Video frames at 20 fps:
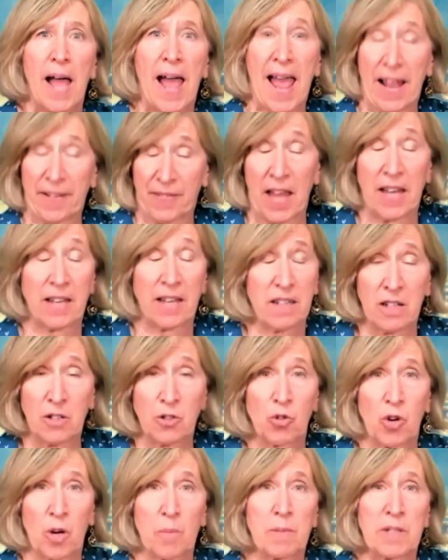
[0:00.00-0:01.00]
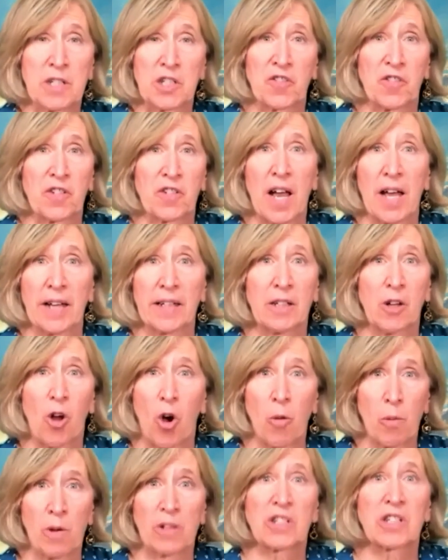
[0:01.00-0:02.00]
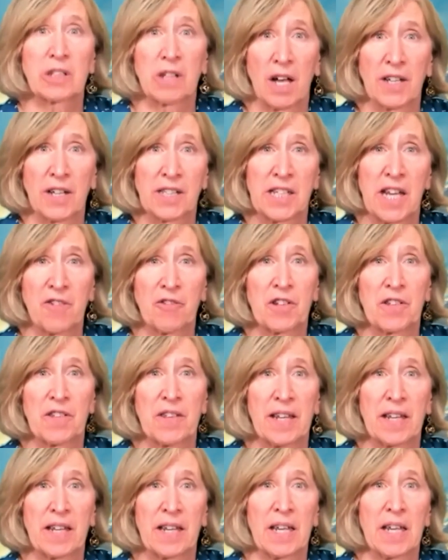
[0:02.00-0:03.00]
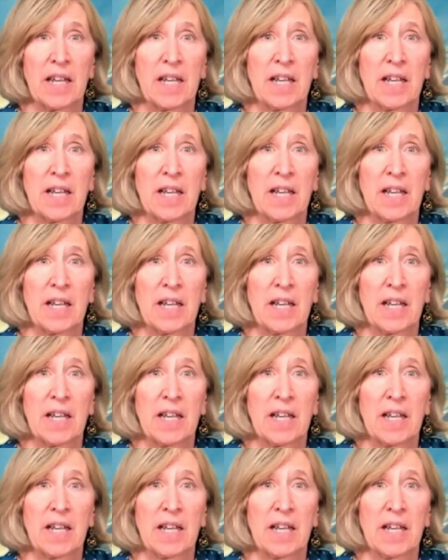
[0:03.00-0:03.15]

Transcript: had that enormous flood and almost lost everything.